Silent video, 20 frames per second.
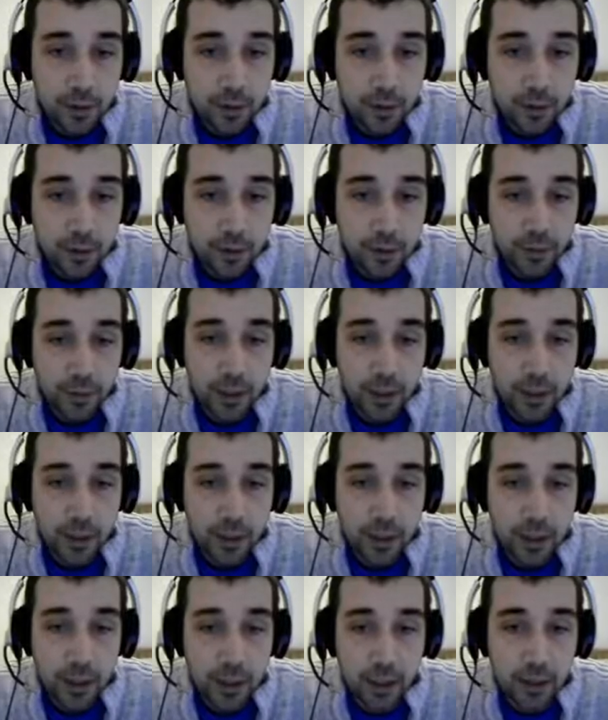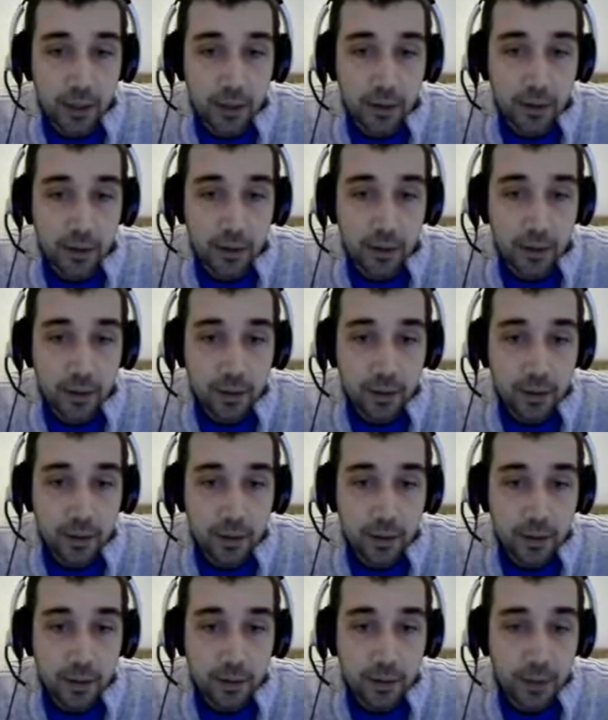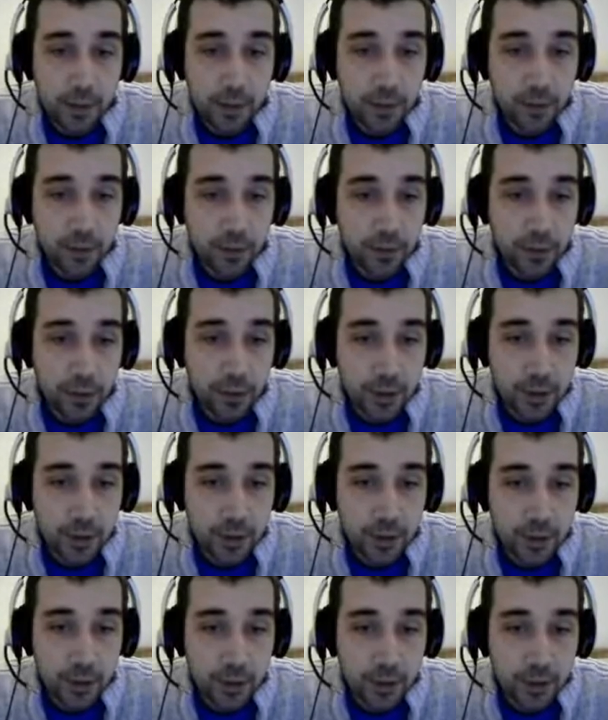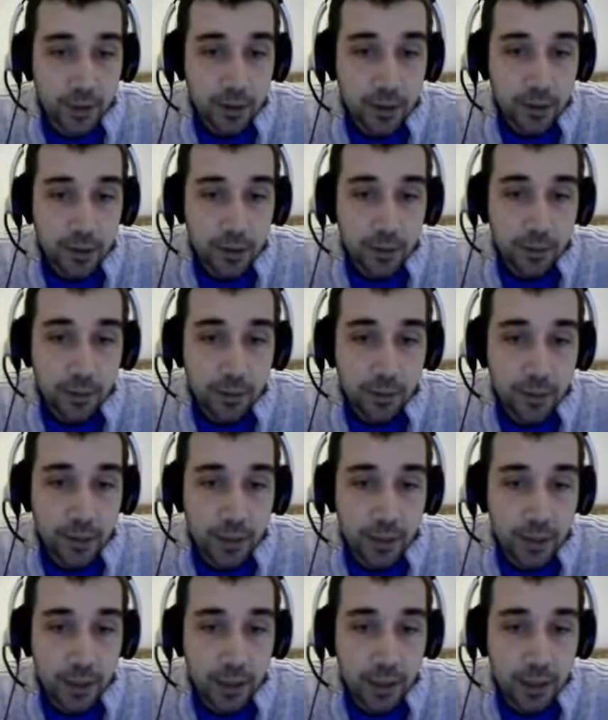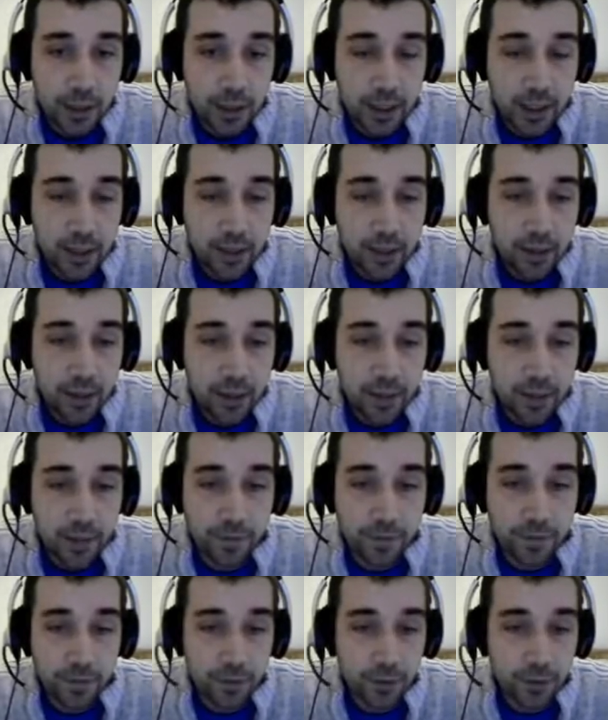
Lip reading: put it in there, bucket the water, put it in there, infinite water